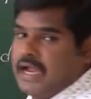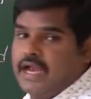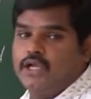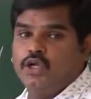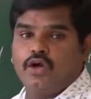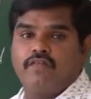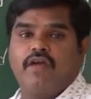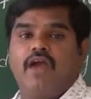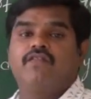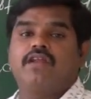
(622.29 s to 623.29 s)
end of
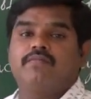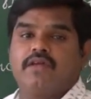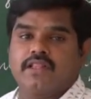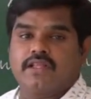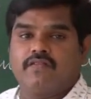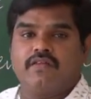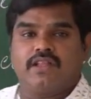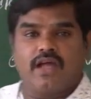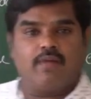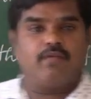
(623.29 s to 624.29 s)
every month, when
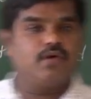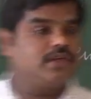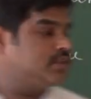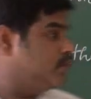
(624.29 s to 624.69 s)
the amount is